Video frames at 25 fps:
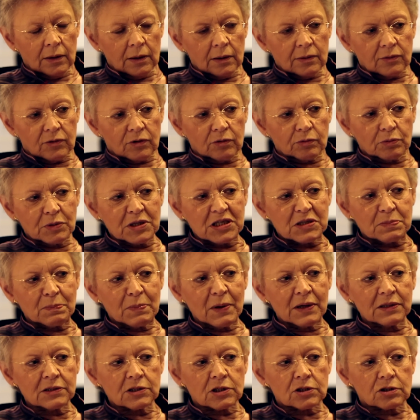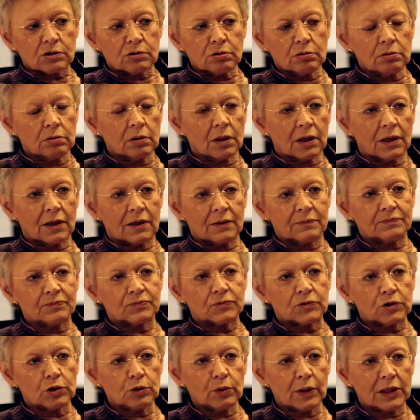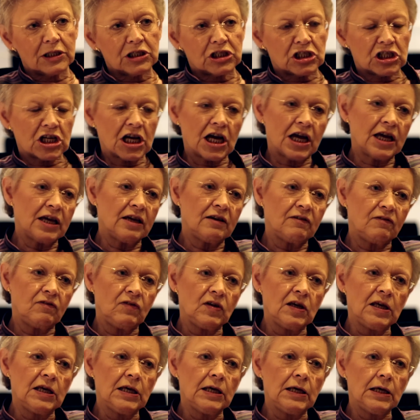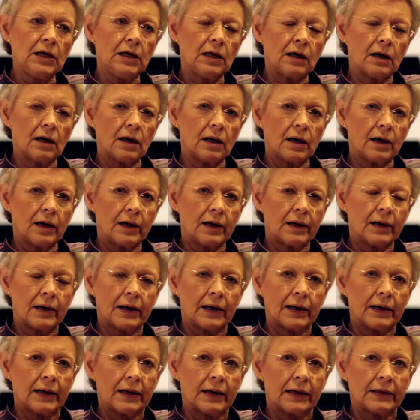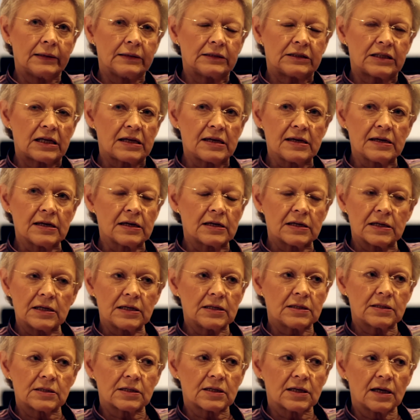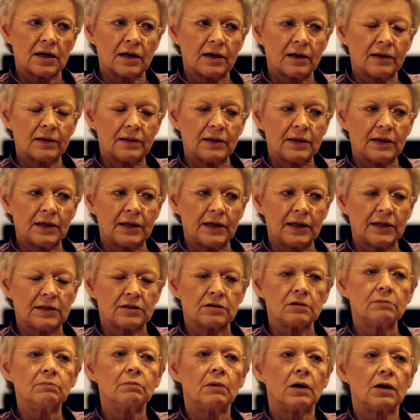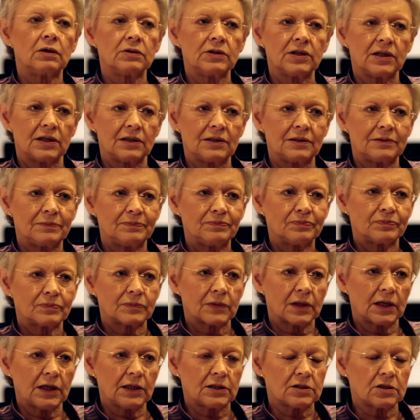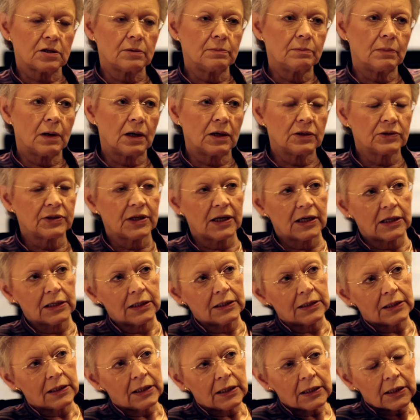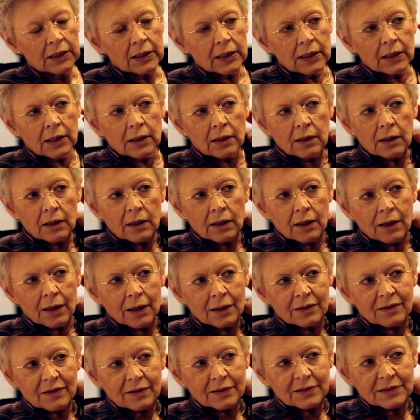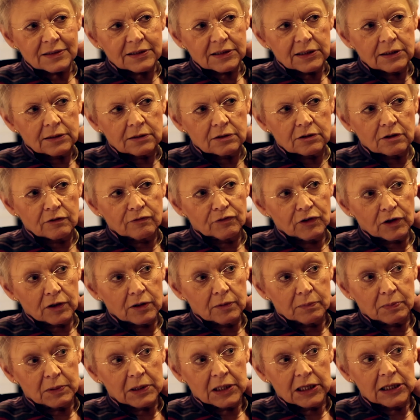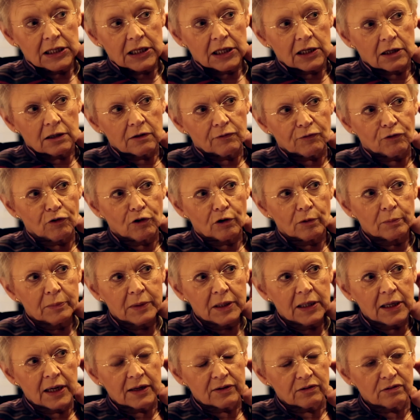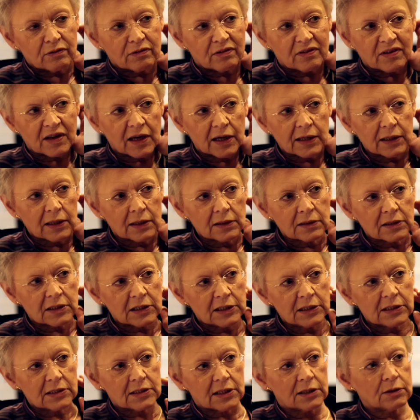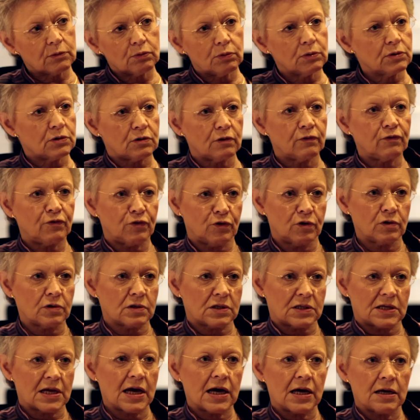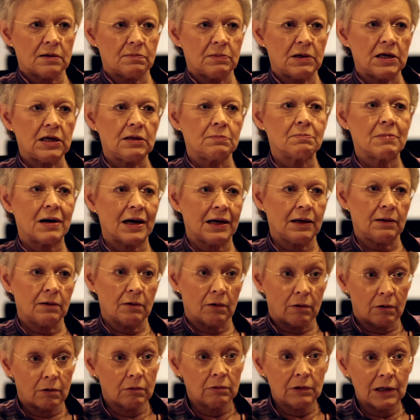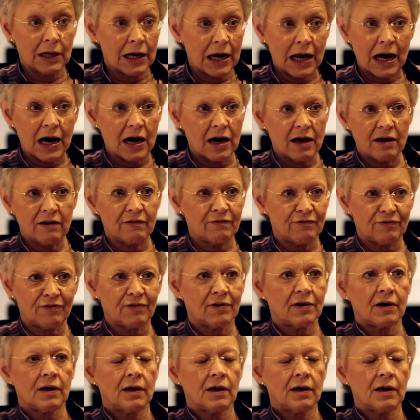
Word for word: The response to um, to HIV, uh, I think it's a, uh, it's a model. It's a model since the very beginning, and for me as a scientist, that was the first time in my own life